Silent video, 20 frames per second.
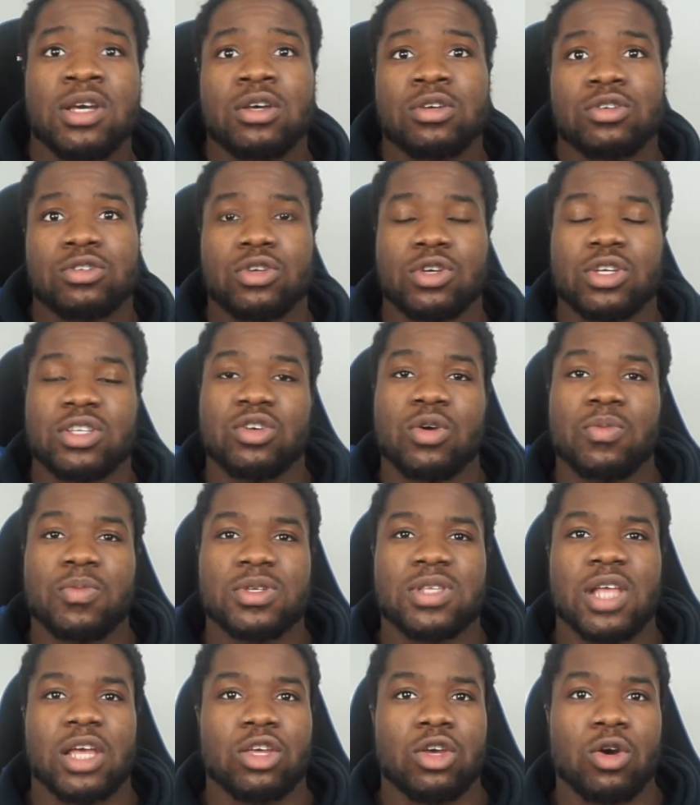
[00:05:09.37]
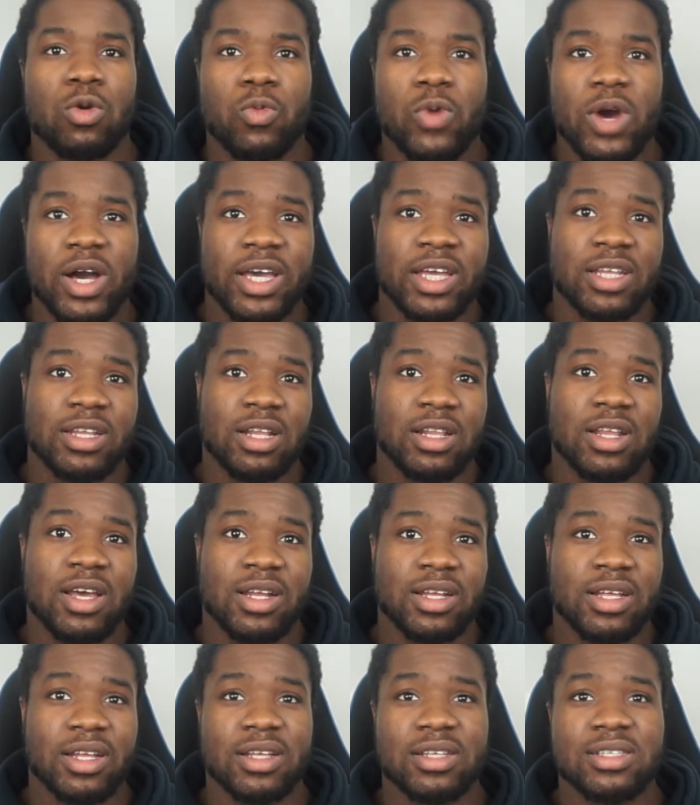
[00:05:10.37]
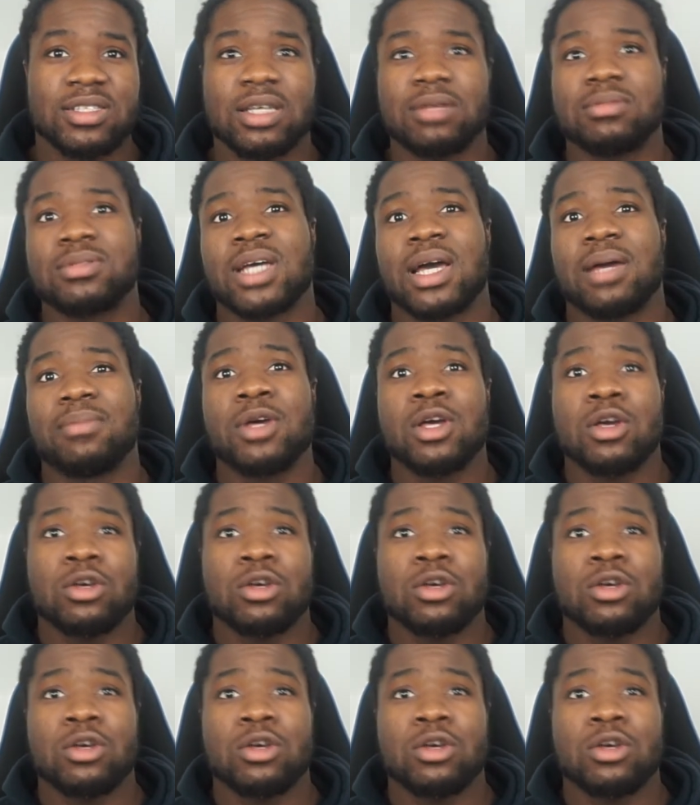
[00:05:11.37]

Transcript: So it's almost like you're working and learning at the same time.